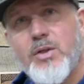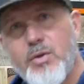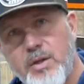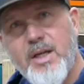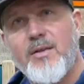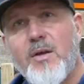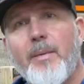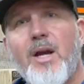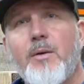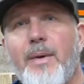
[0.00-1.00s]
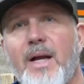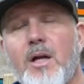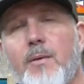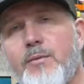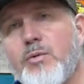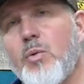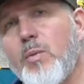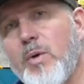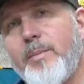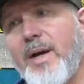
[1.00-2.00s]
do to get them aired back up from
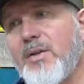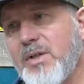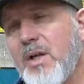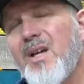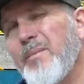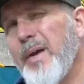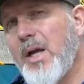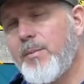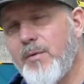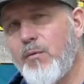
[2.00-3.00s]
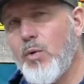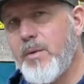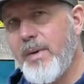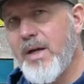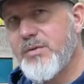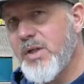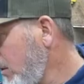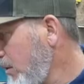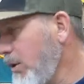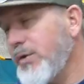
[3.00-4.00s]
21 pounds back up to 40 pounds
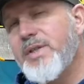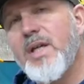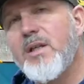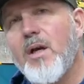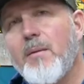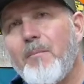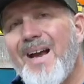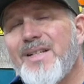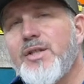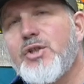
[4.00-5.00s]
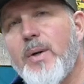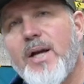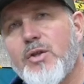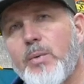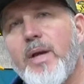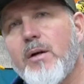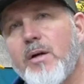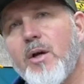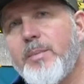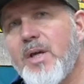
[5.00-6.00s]
using the MaxiTrac 300
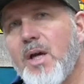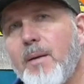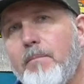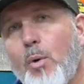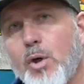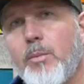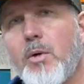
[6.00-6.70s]
LPM portable